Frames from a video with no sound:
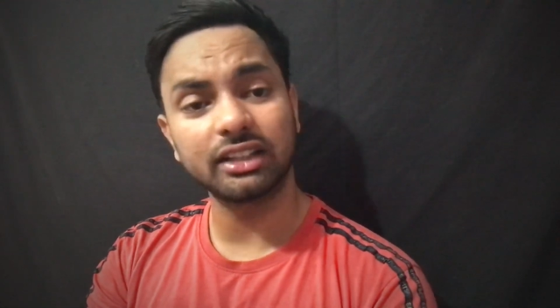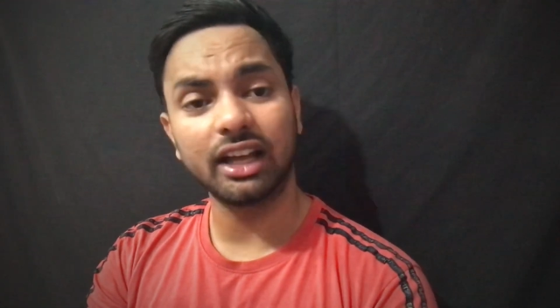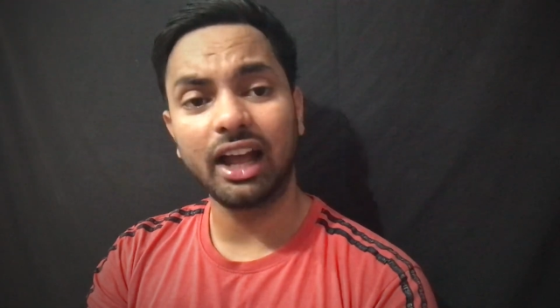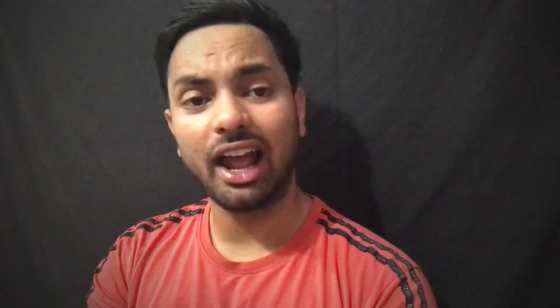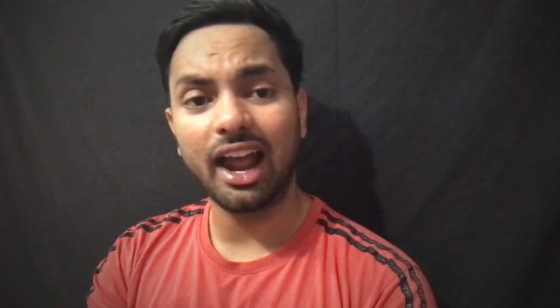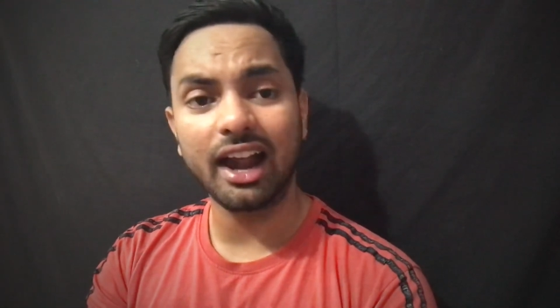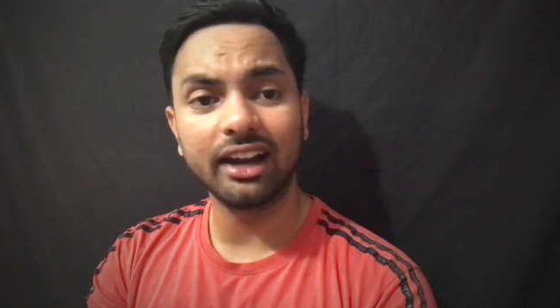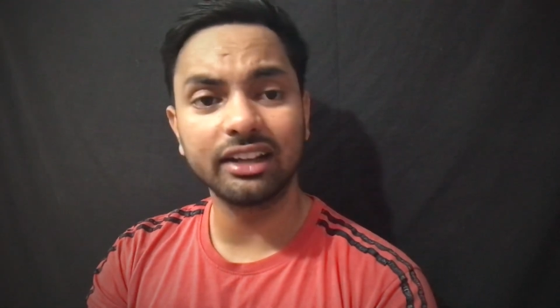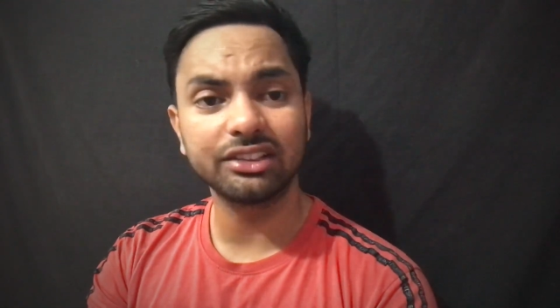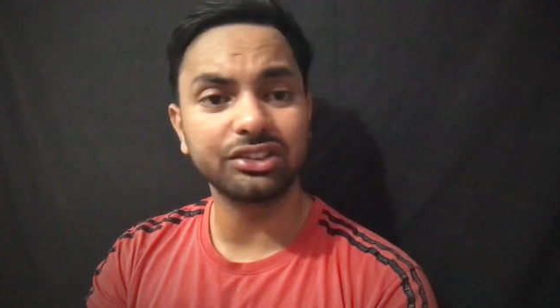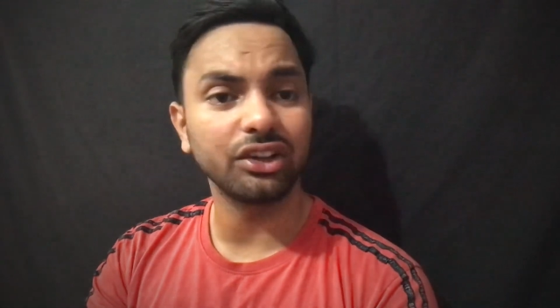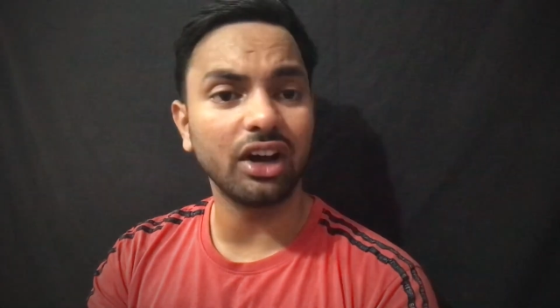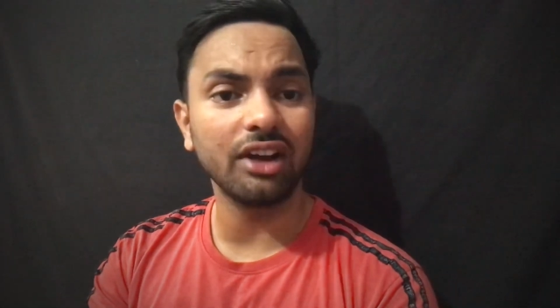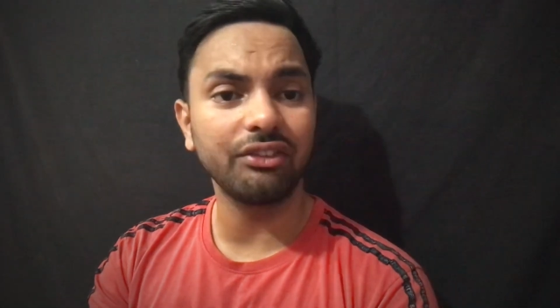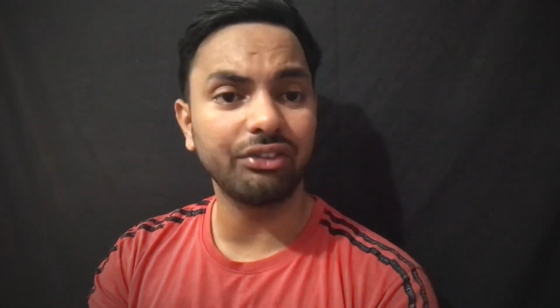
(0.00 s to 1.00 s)
and
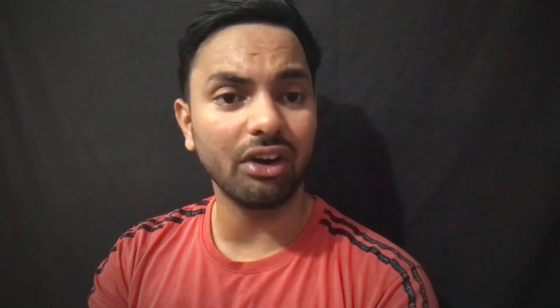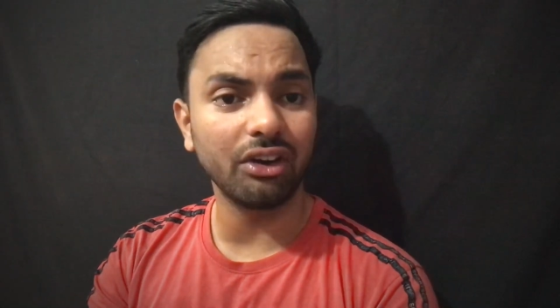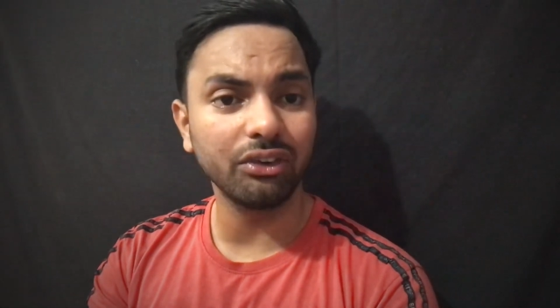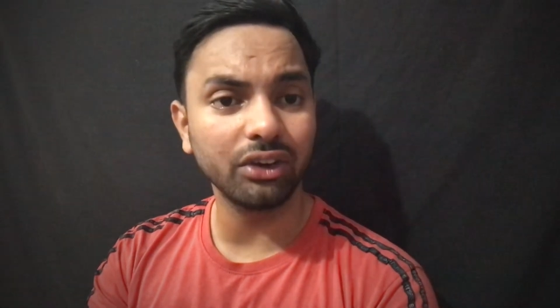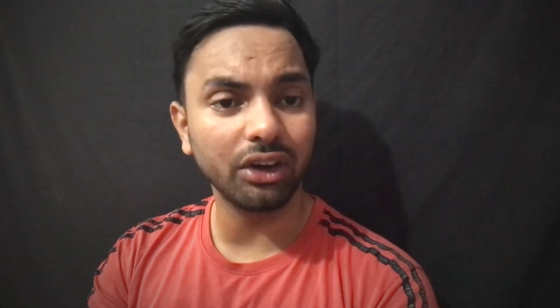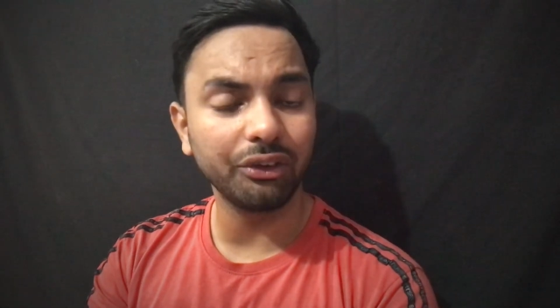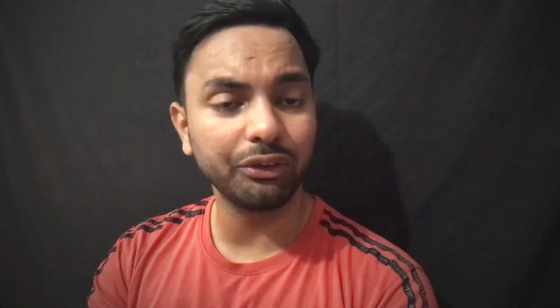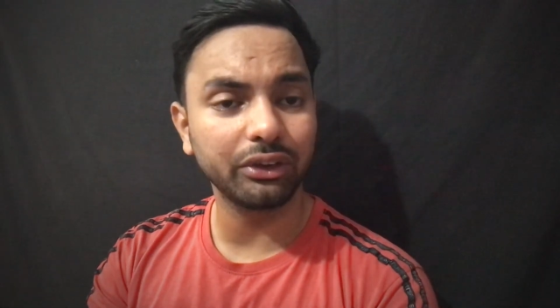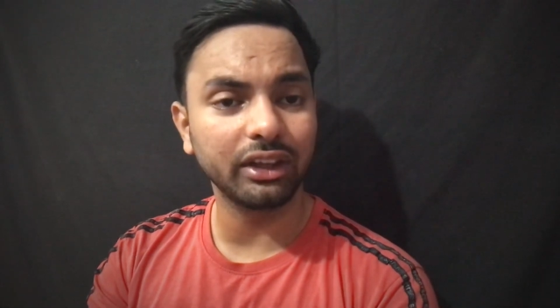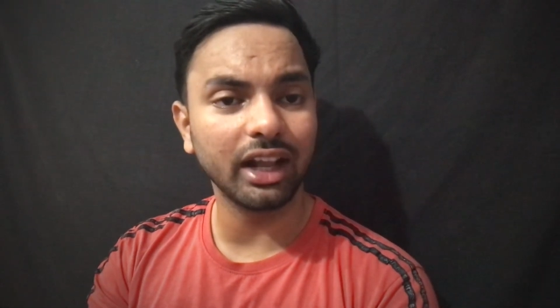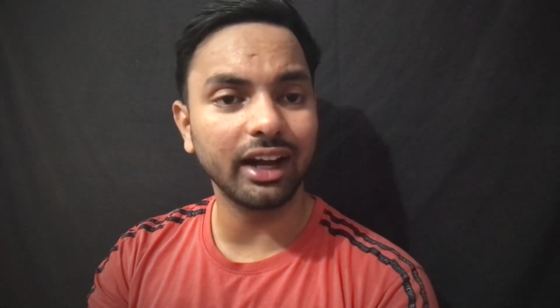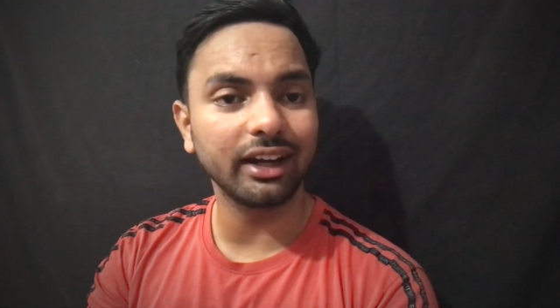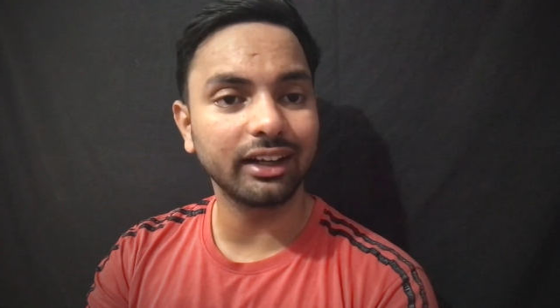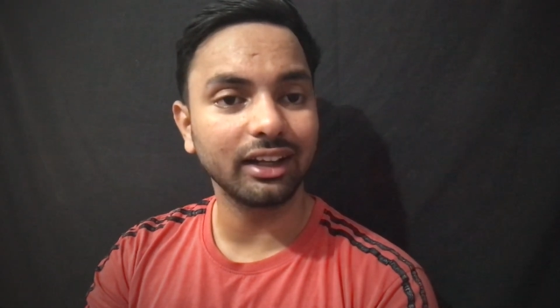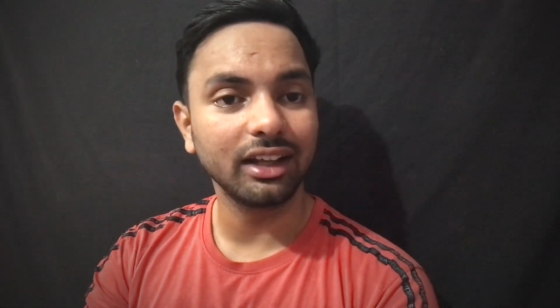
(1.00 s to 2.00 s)
so I found out
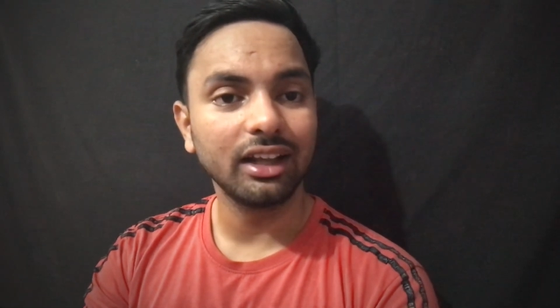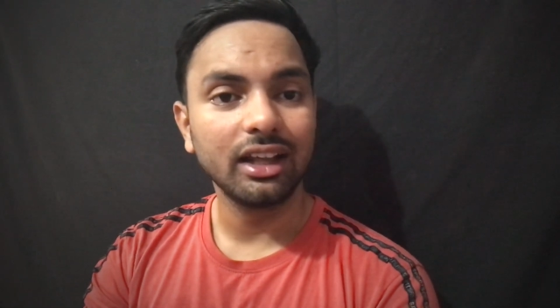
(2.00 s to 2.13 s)
that